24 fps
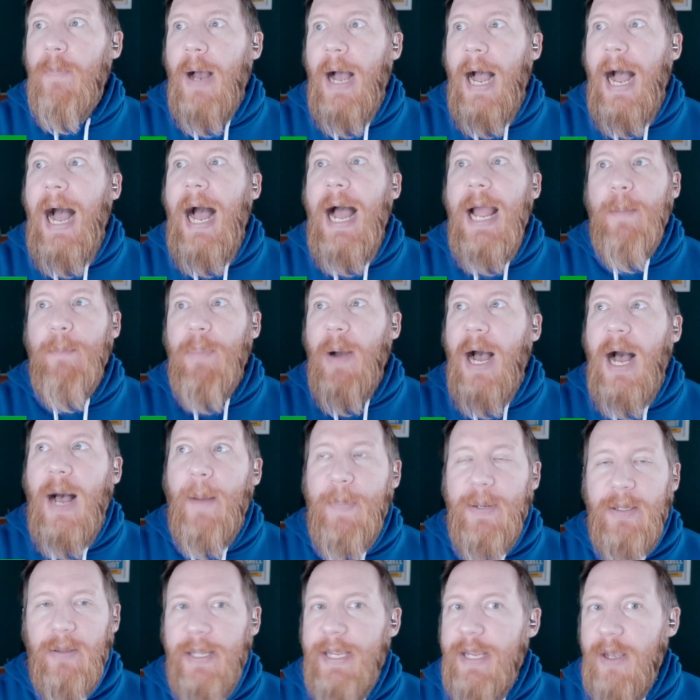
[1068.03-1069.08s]

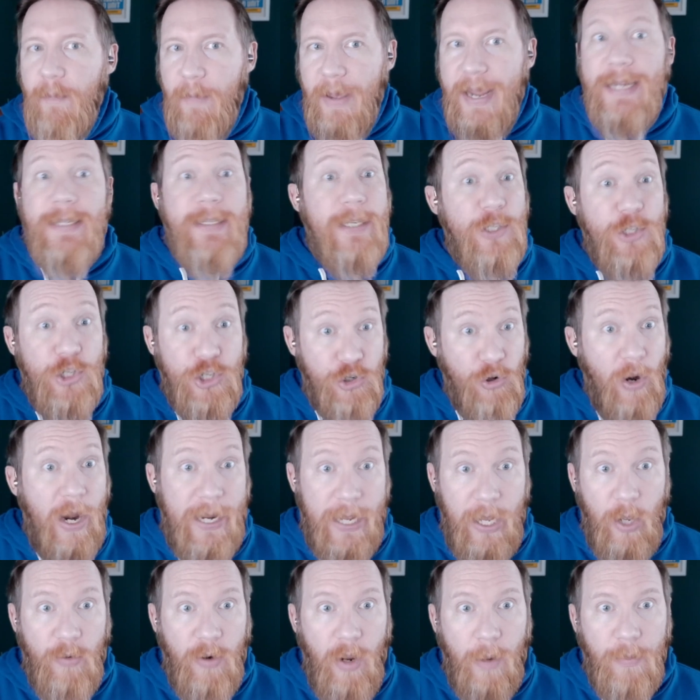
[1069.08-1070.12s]
eye-poppingly amazing
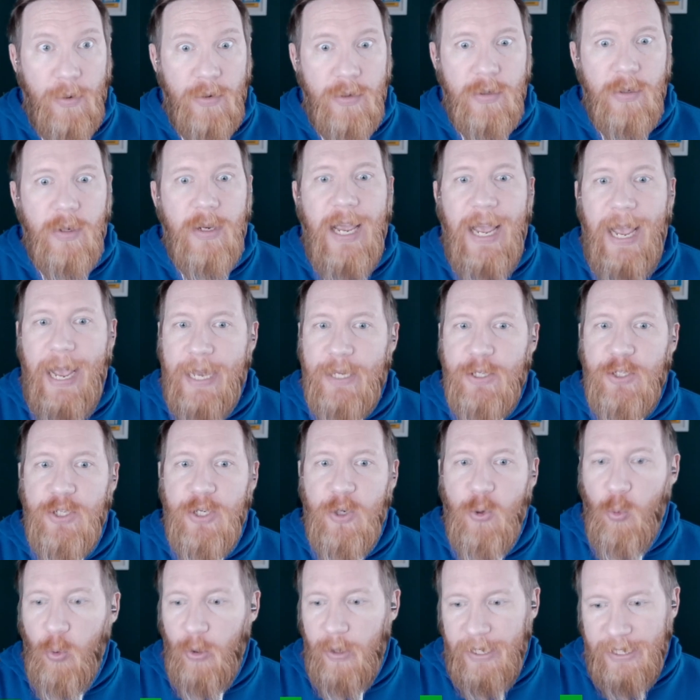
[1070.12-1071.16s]
strikeout numbers as
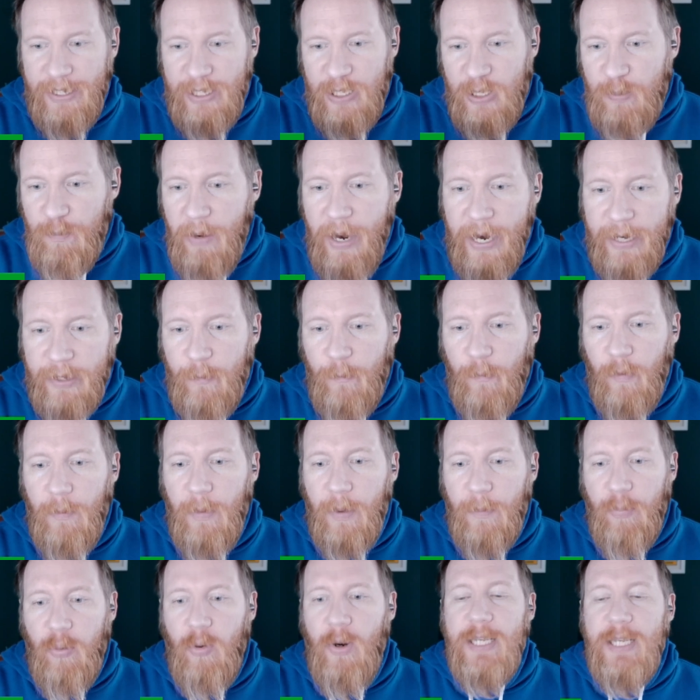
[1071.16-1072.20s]
you would expect from a
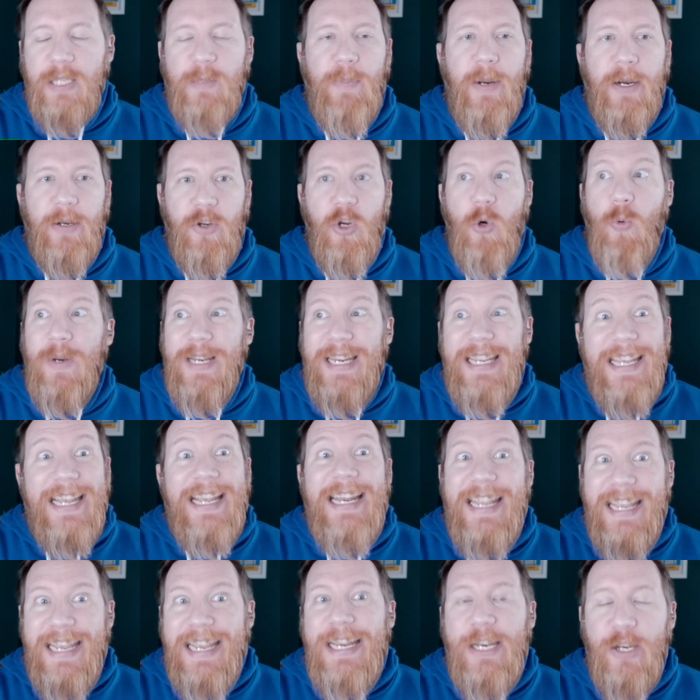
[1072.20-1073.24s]
prospect who would get
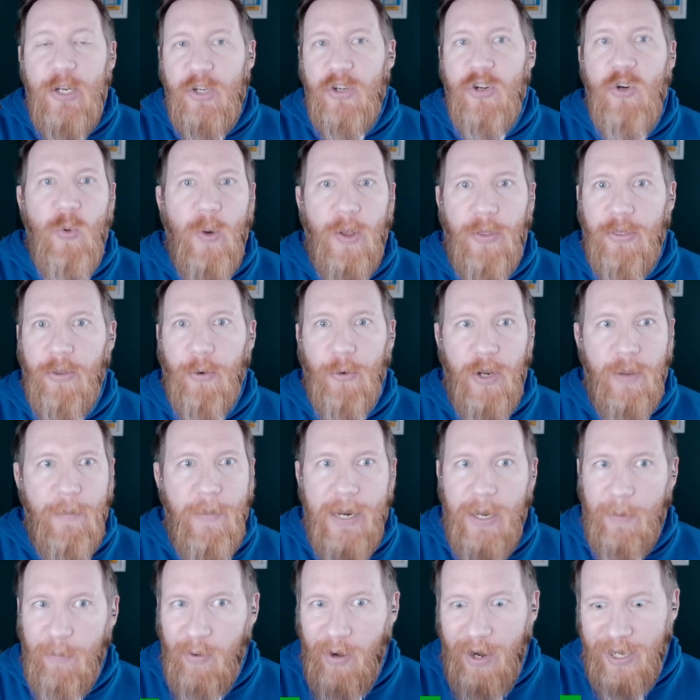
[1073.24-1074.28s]
into a
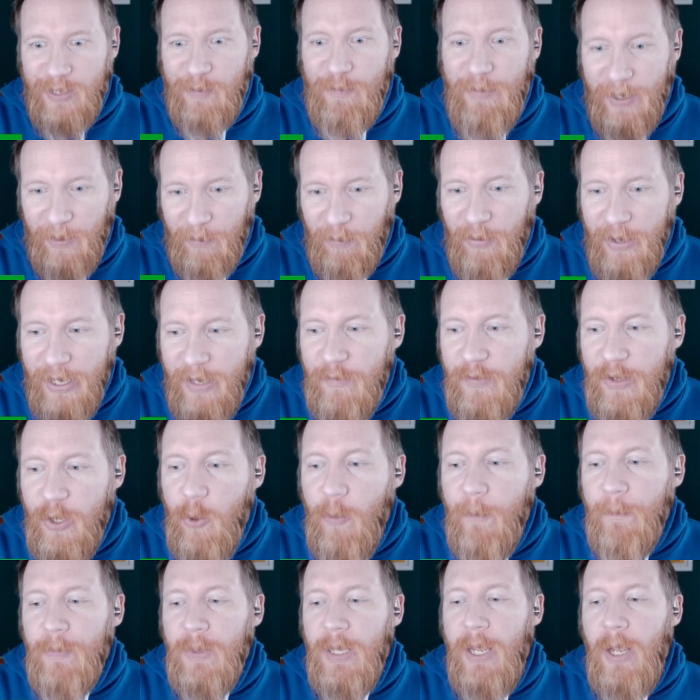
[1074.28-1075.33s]
30-minute prospect
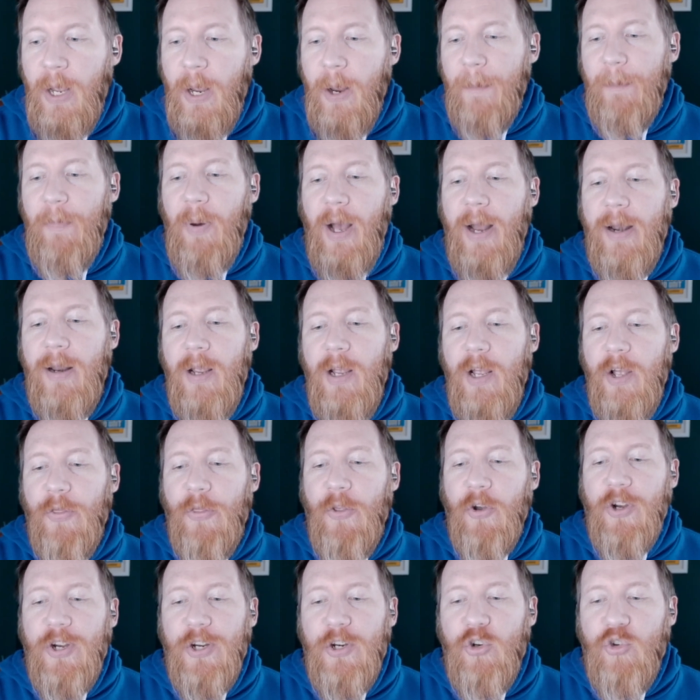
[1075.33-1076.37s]
preview, but
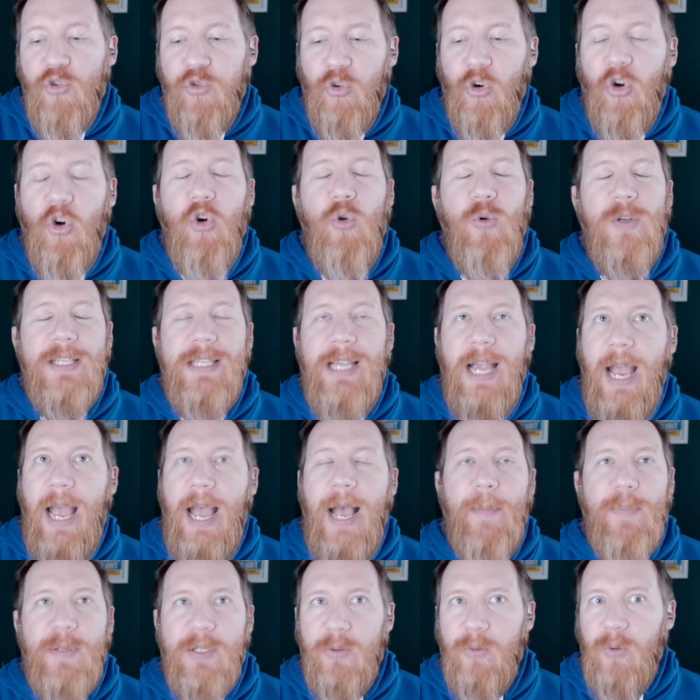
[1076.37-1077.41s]
the control is
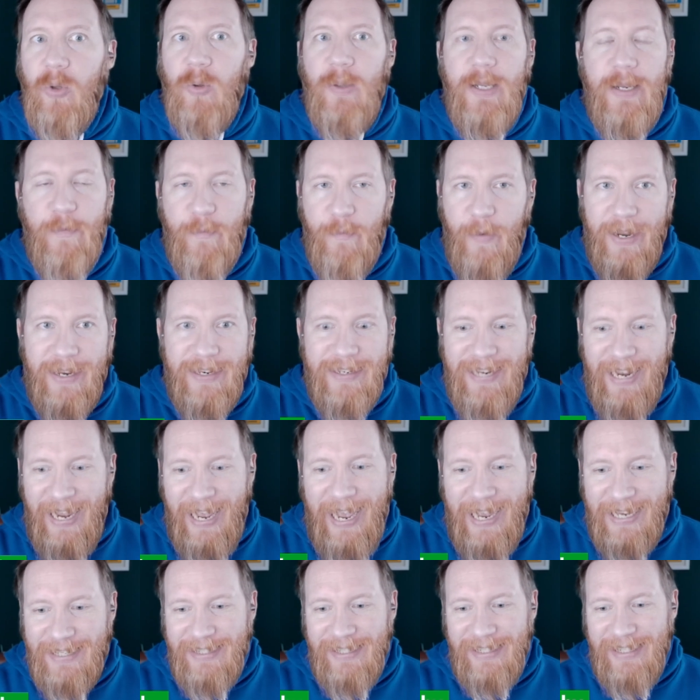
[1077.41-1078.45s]
absolutely
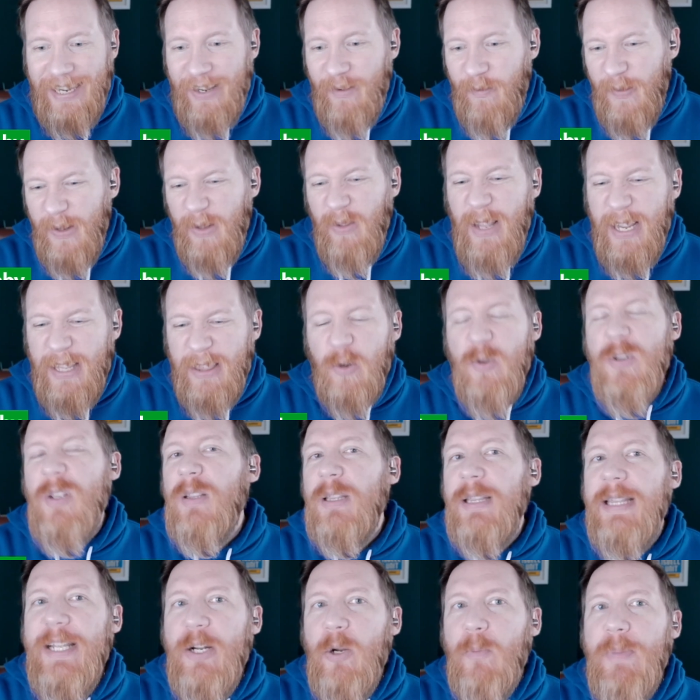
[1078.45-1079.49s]
fantastic. I feel like there's a
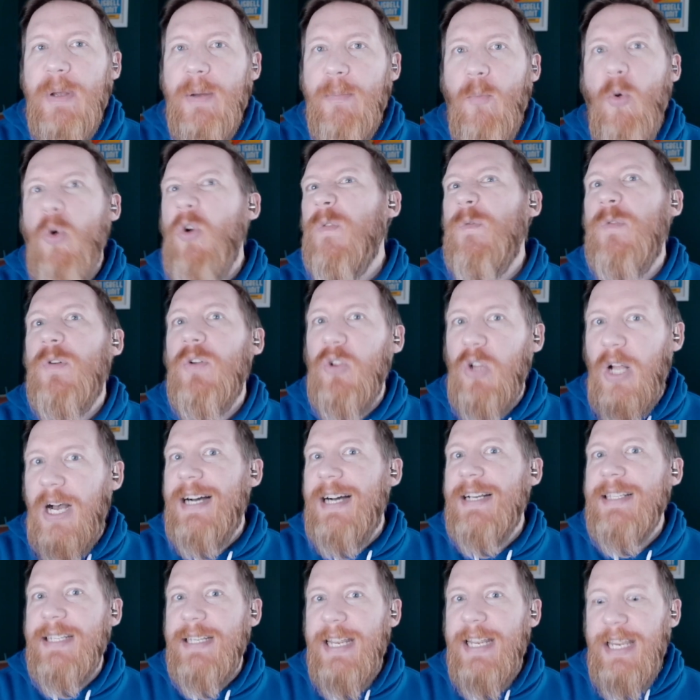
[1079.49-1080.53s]
little bit more
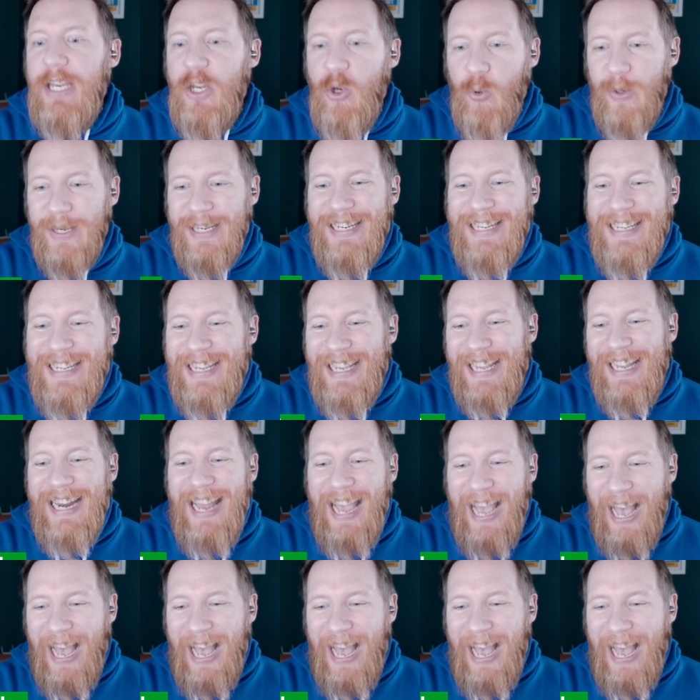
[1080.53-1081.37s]
velocity you can get